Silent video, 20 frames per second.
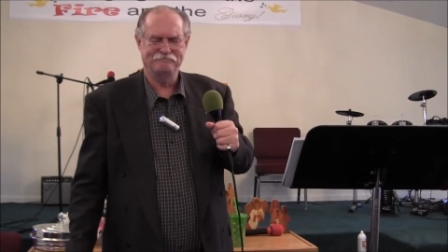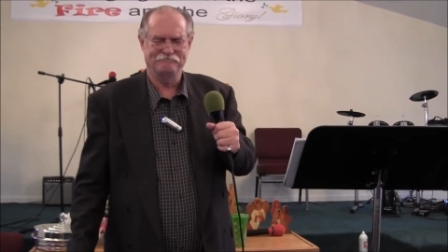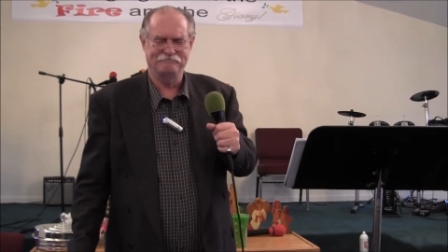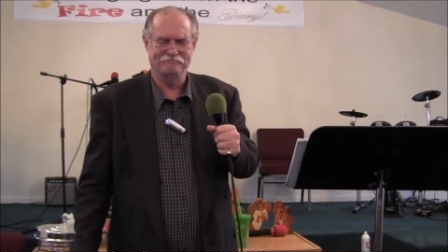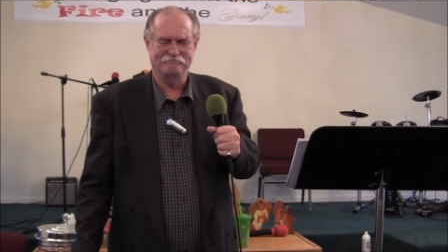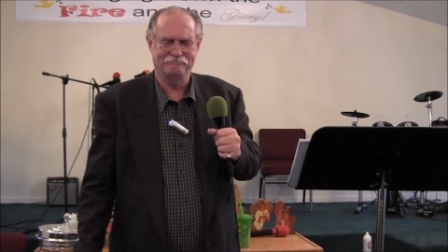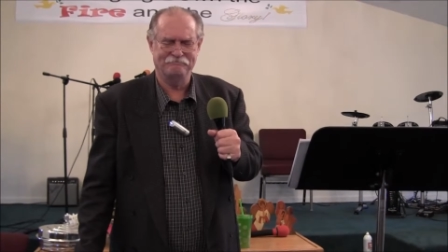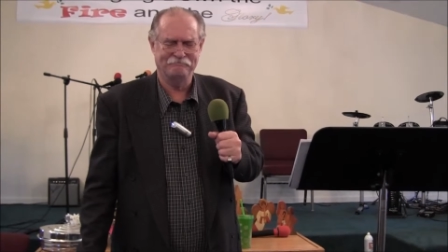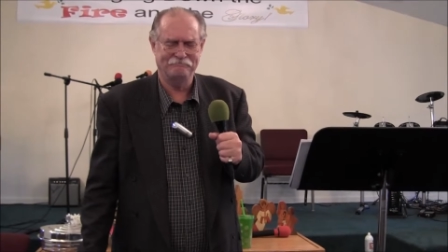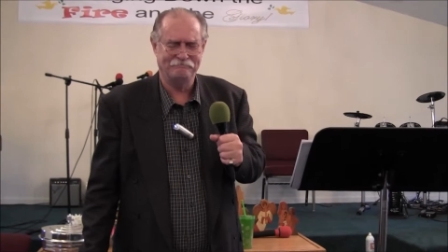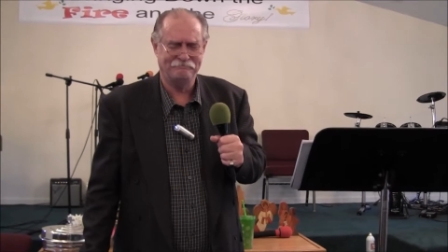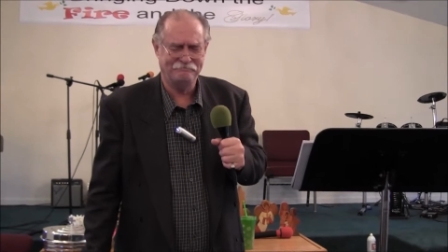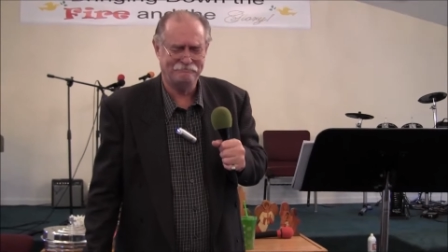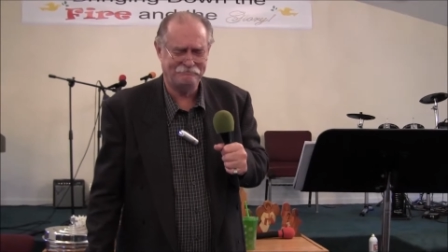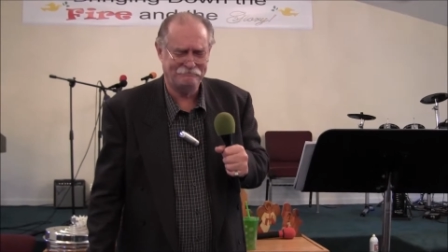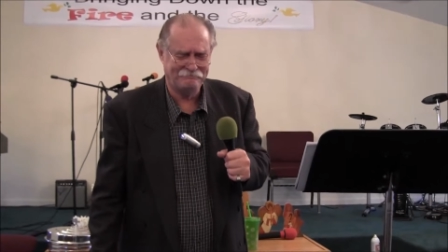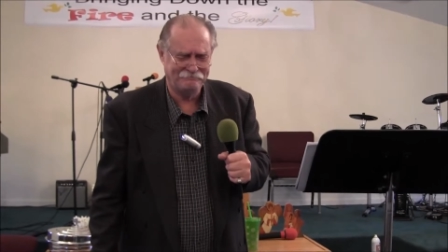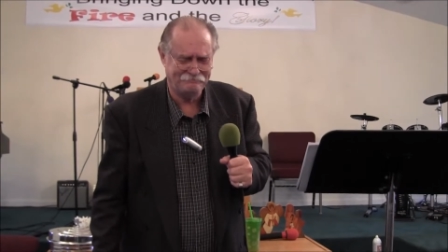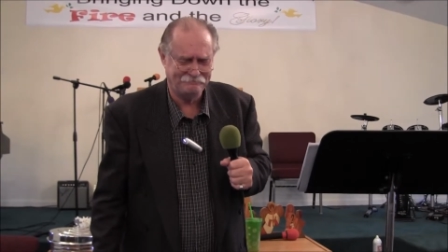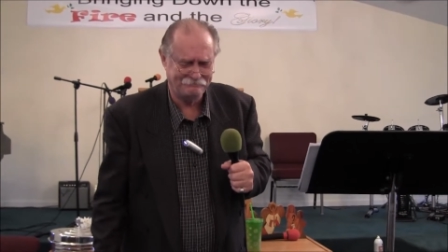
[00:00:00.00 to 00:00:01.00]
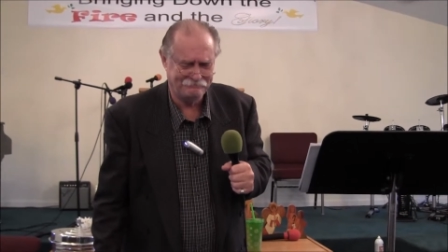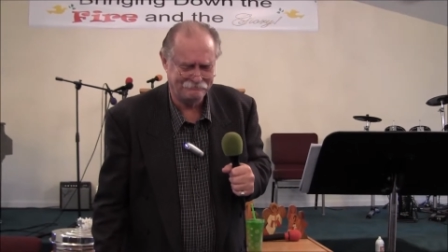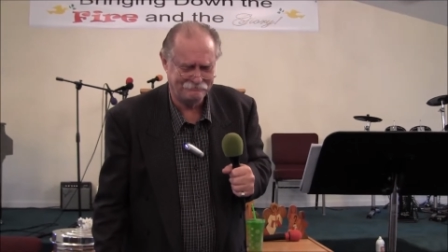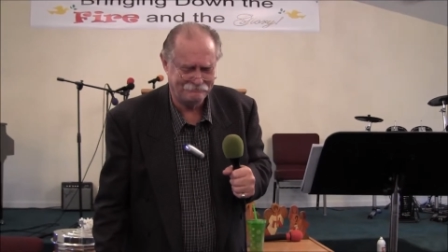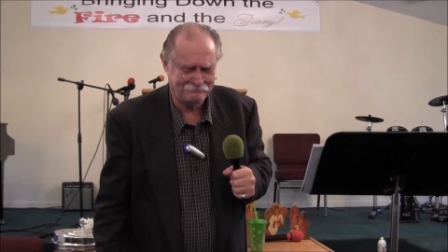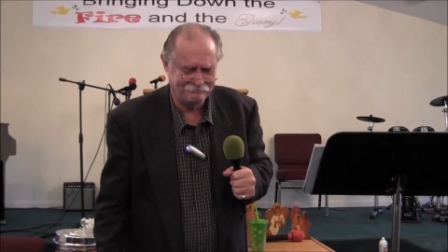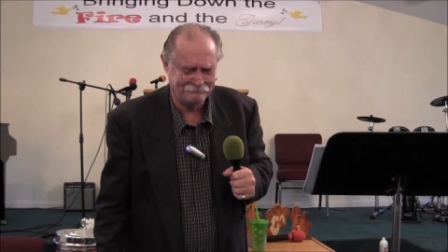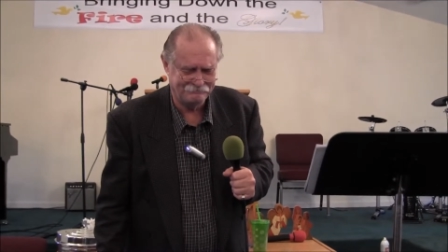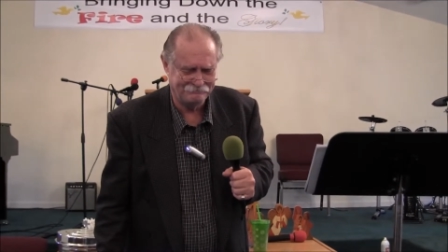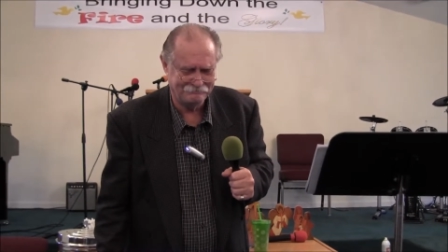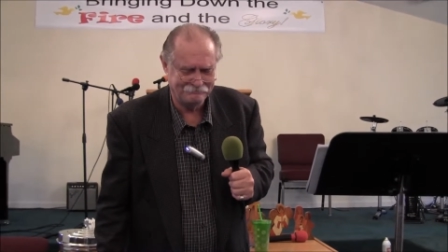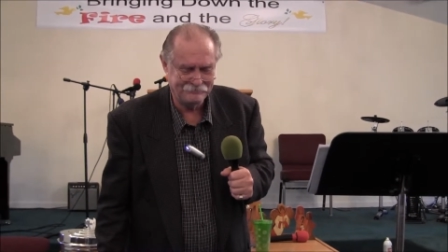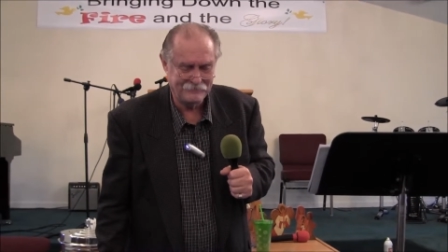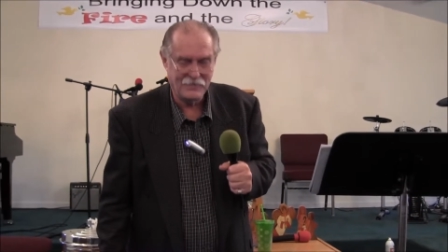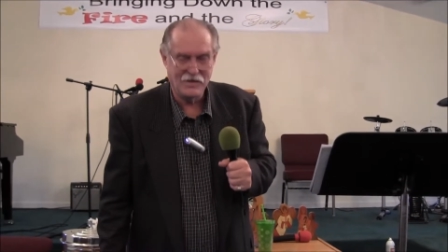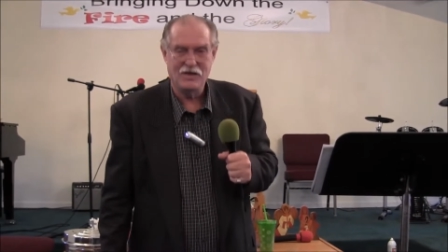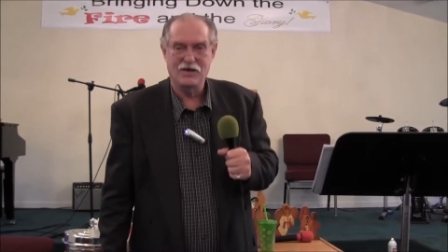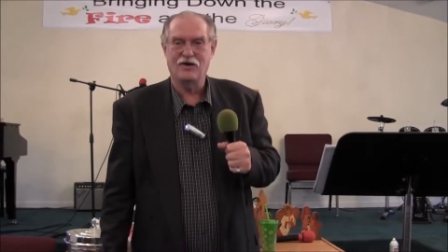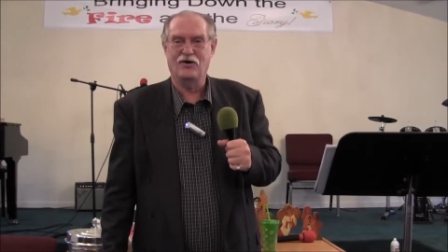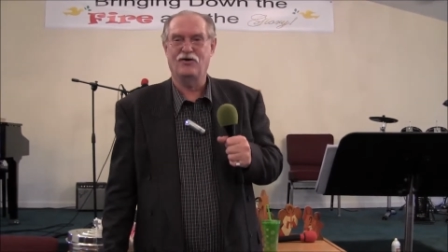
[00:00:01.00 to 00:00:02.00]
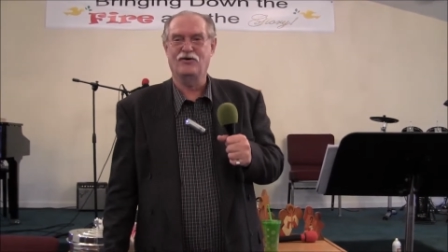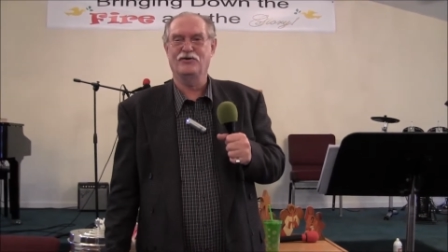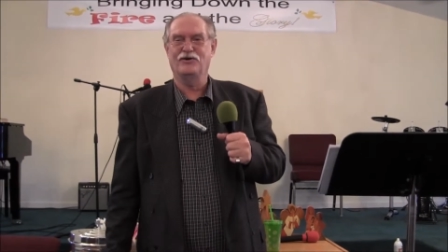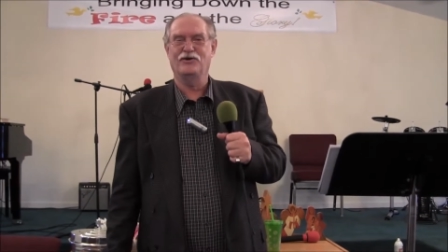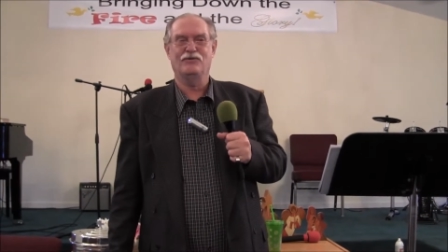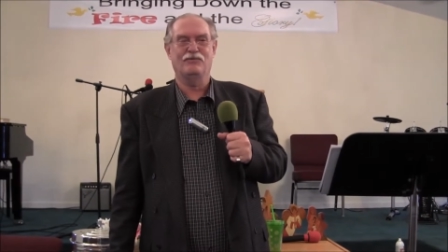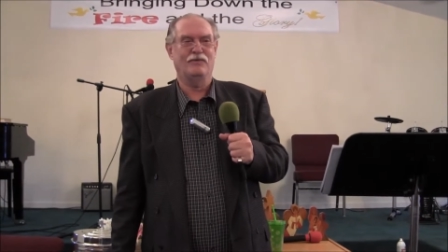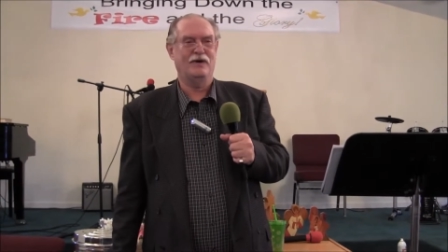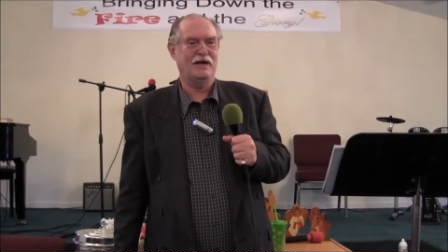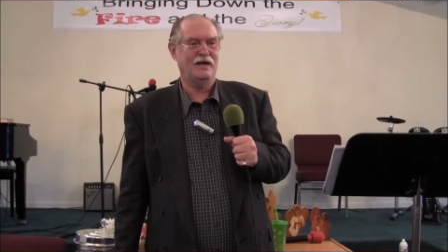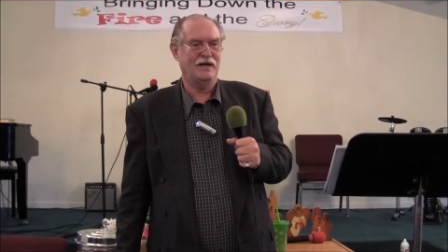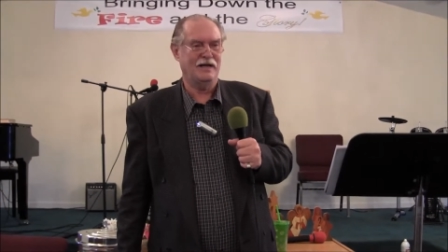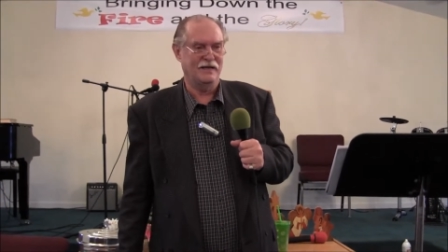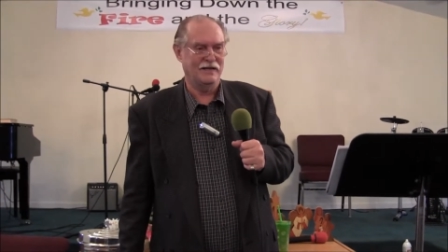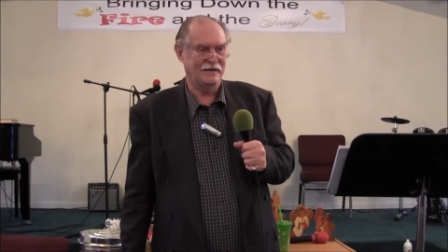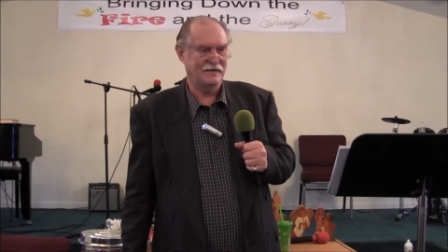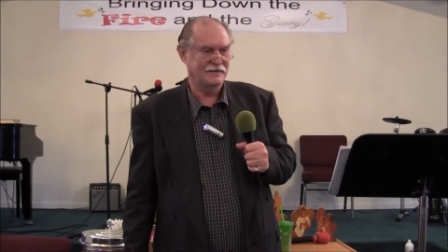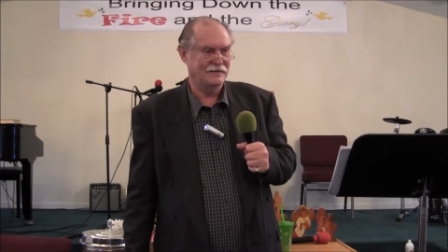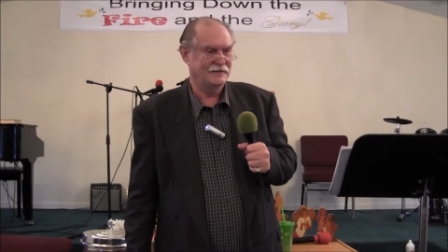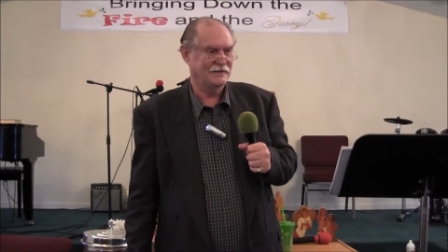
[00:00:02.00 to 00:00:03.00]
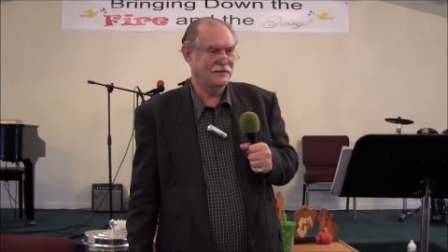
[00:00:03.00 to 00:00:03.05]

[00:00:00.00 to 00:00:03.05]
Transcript: mm, are you ready?